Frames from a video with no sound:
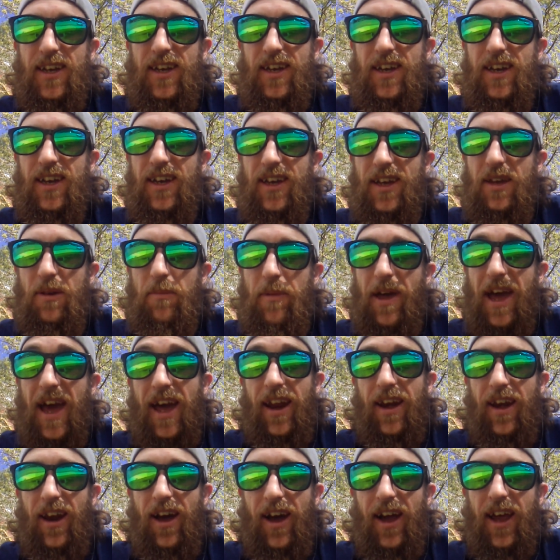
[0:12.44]
um,
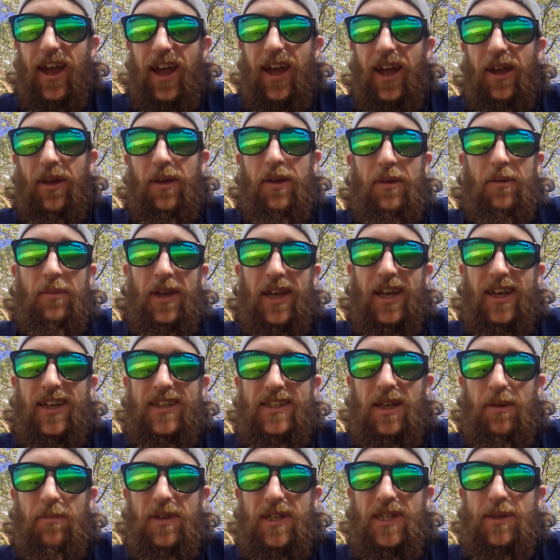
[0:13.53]
at night
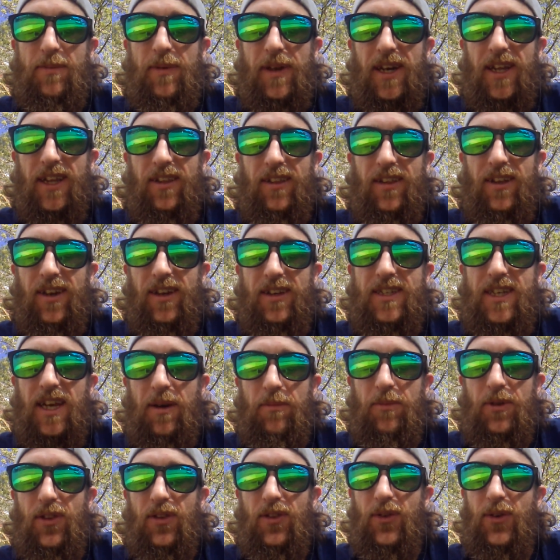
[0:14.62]
because I've been spending a lot of
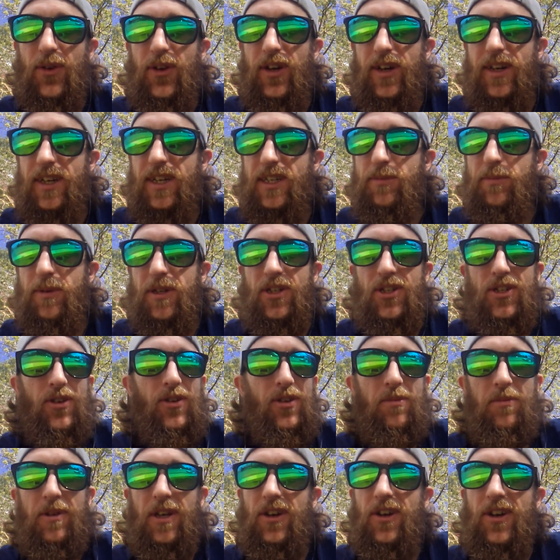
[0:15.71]
time with the Lord and He's been
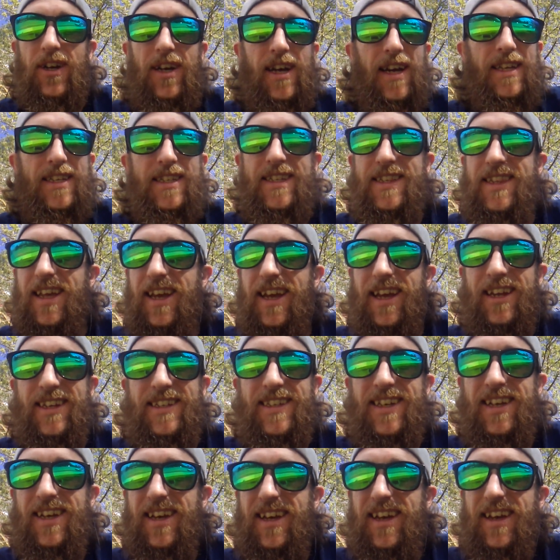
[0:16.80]
showing me all kinds of
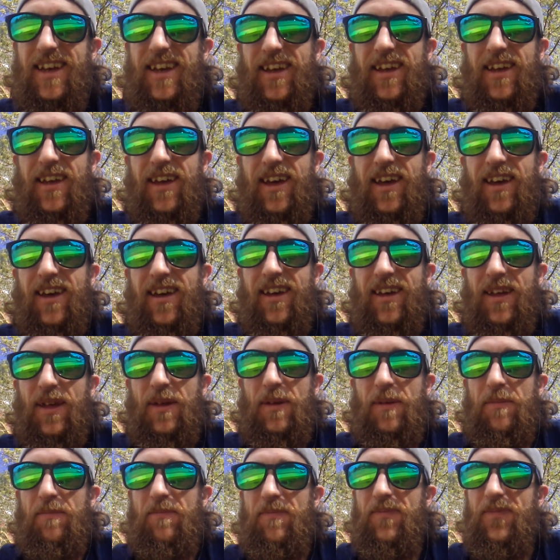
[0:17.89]
things
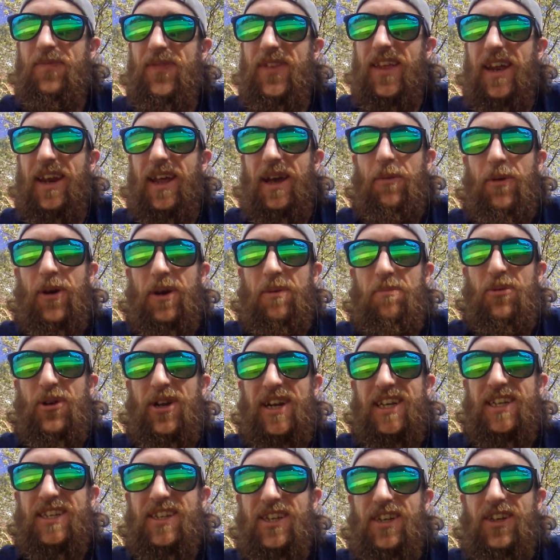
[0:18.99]
uh, that I want to
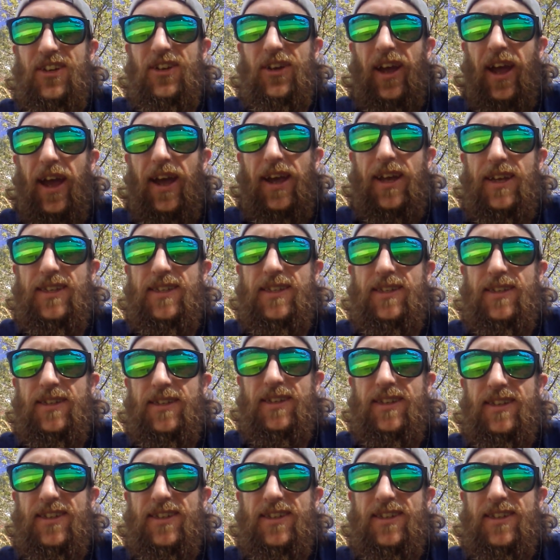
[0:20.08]
bring to you guys.